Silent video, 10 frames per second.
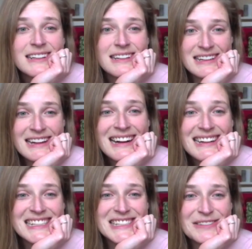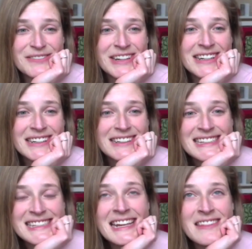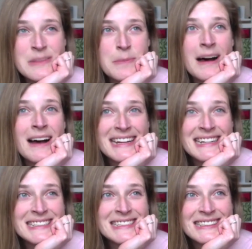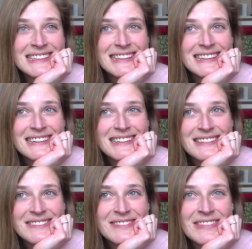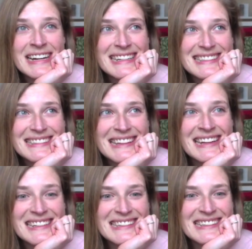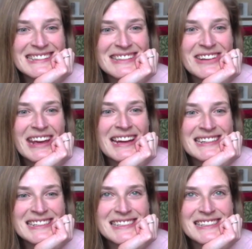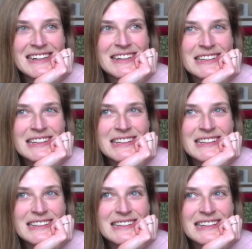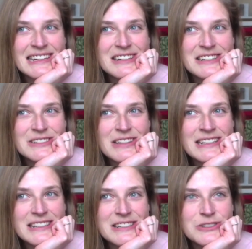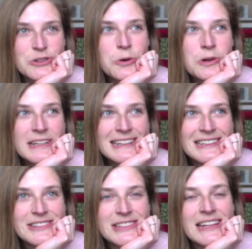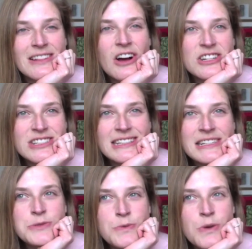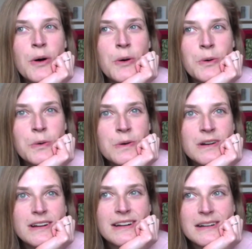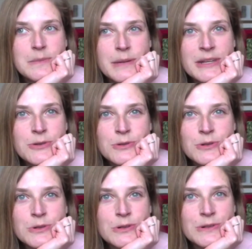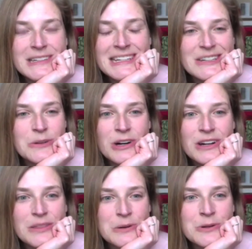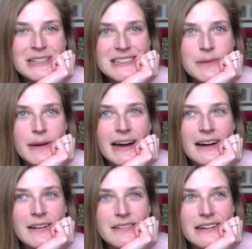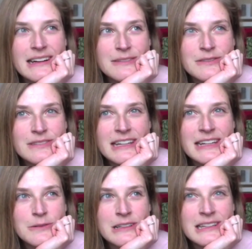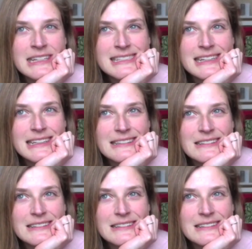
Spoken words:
Yeah, it's a fear that's in the mind, but that you can't necessarily like control. Like you said, logically you know, but you need to work through it somehow and like release it.